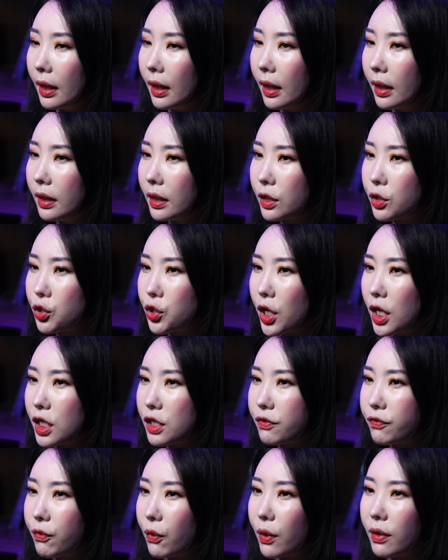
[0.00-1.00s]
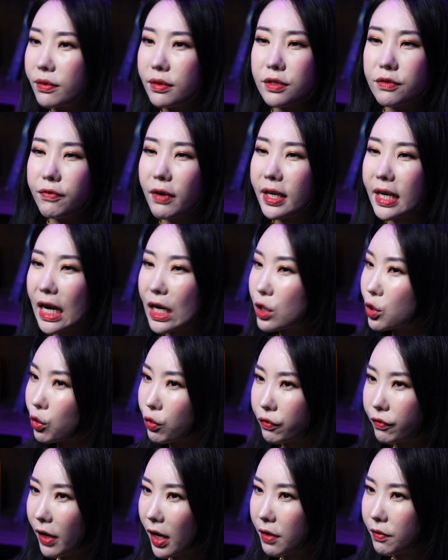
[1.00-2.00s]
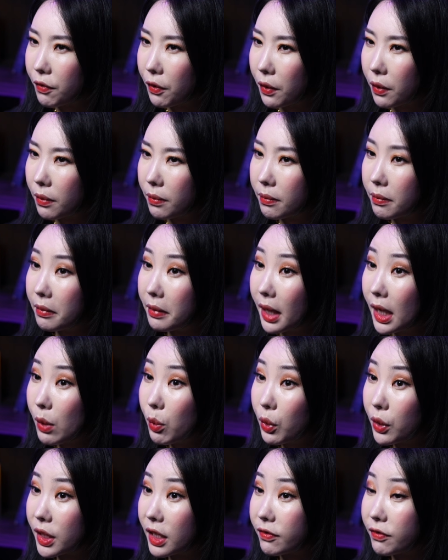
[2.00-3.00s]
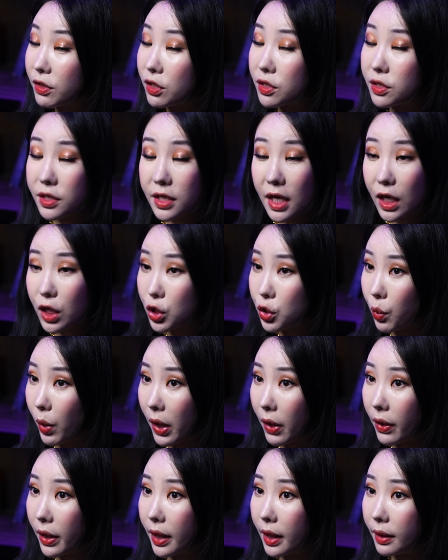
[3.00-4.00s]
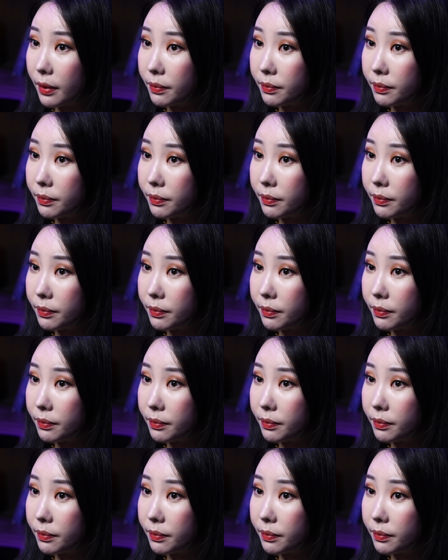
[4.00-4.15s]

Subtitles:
In exchange for this financial favor, they were given sanctuary.